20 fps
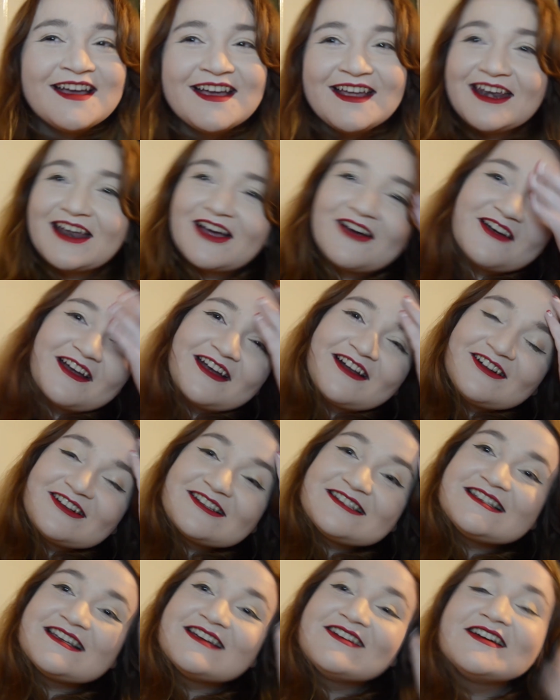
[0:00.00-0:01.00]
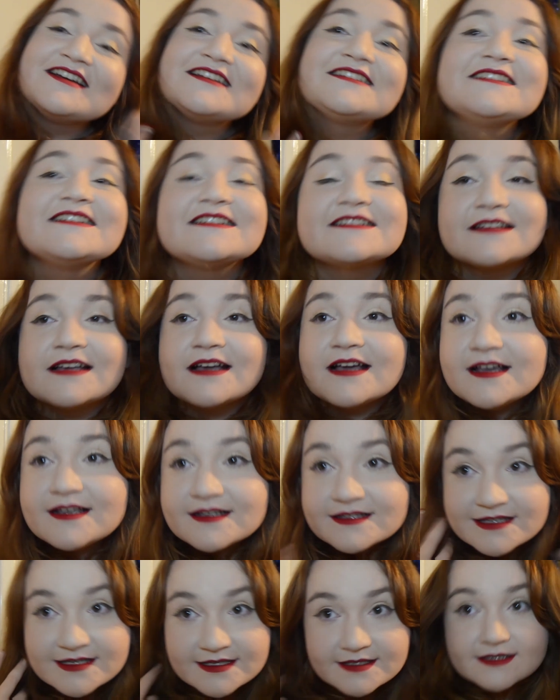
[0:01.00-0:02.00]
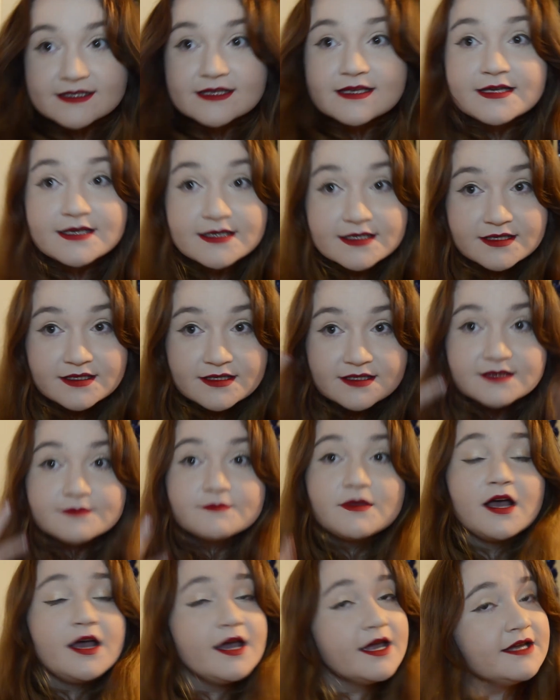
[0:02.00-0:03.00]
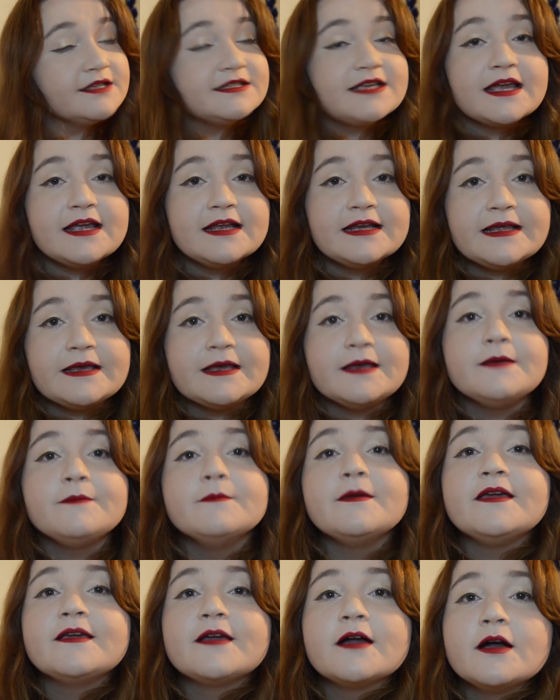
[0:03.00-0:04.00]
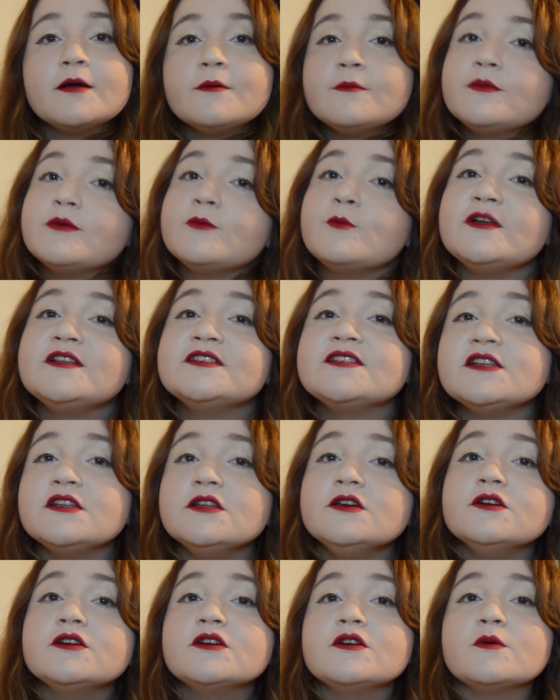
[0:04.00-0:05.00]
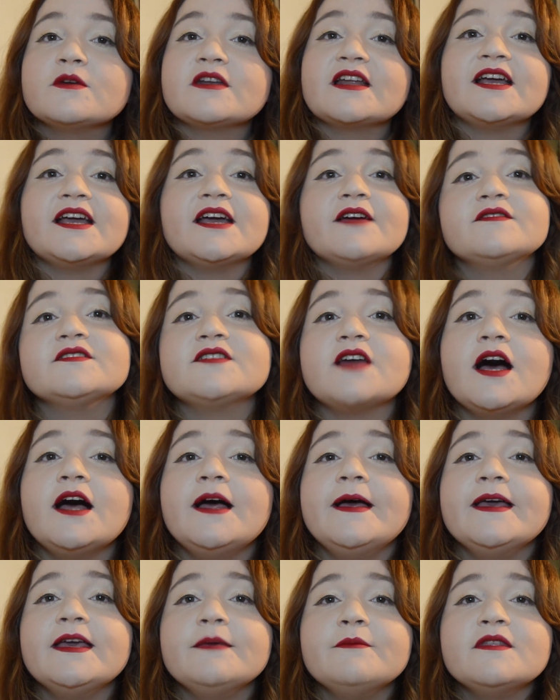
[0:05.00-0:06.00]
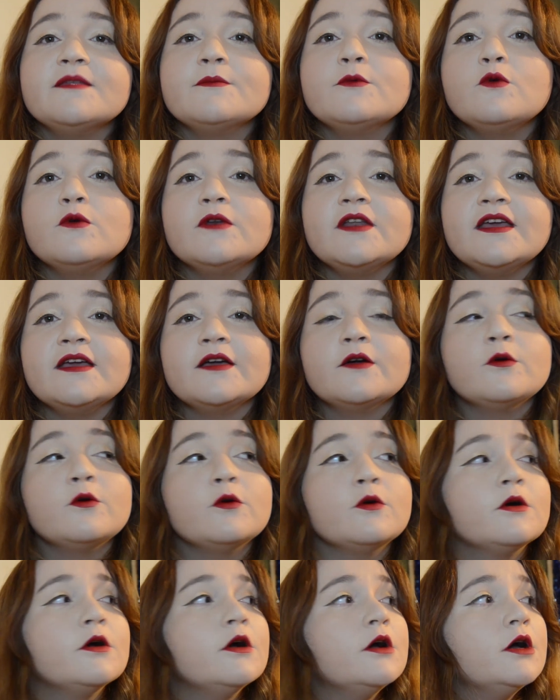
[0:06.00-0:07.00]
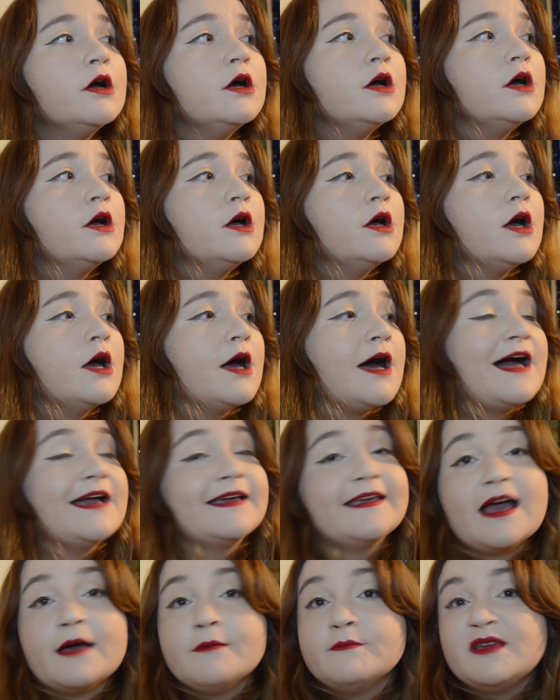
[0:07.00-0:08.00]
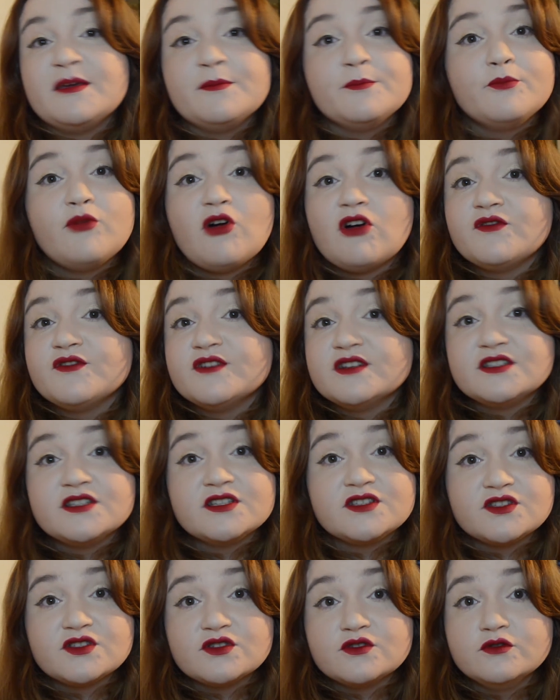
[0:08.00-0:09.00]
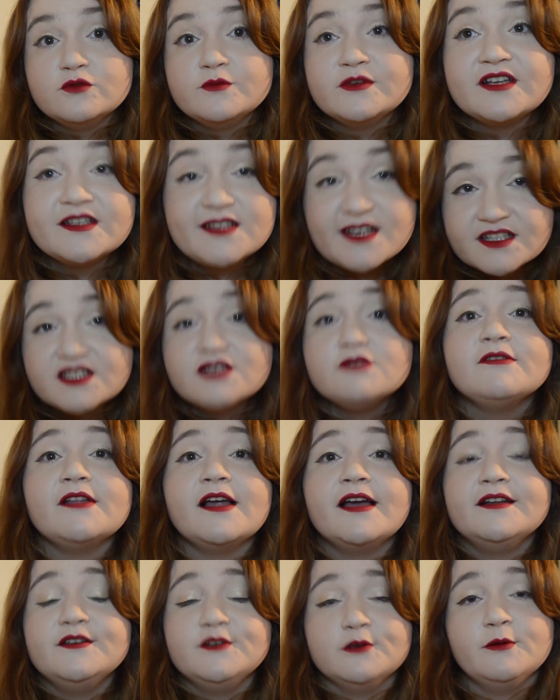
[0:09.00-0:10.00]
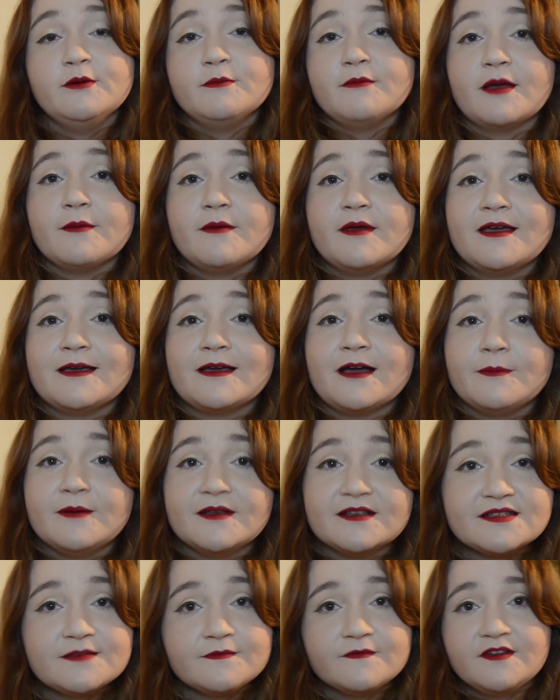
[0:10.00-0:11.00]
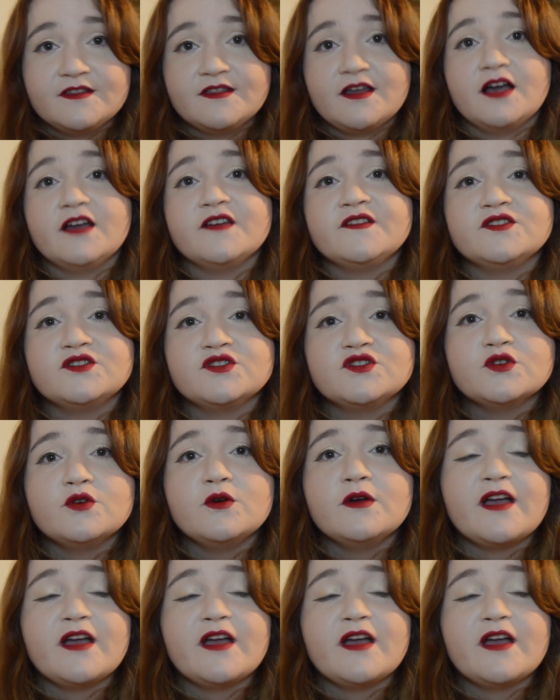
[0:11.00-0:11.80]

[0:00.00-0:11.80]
No, in all seriousness guys, this is my daily makeup winter look when I have time in the morning or I can be bothered at all, because I do like doing my makeup. It's something that I enjoy.